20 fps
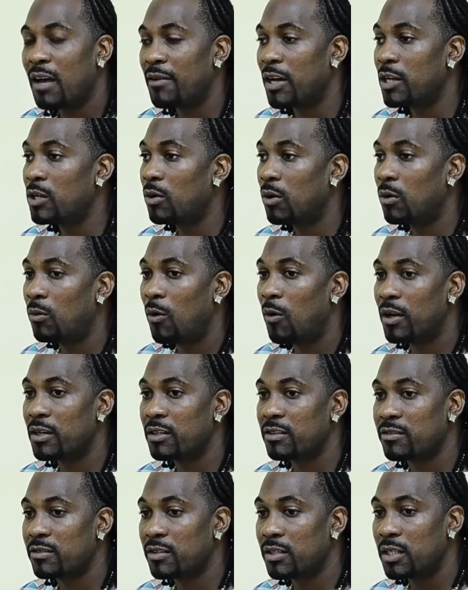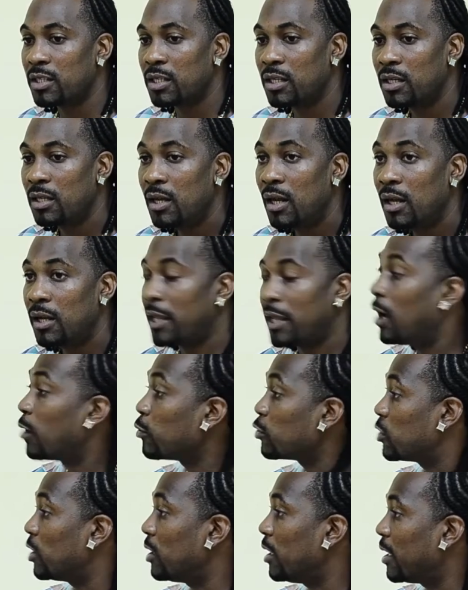I don't want to say, like, how
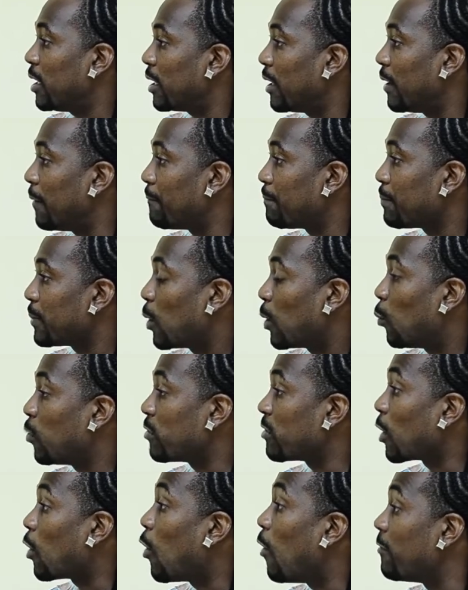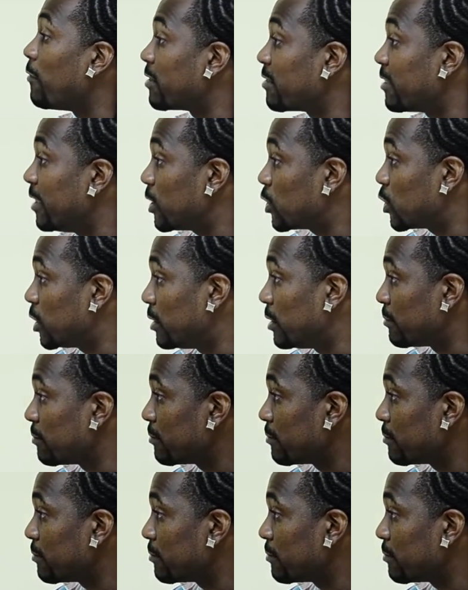she like it was a conversation.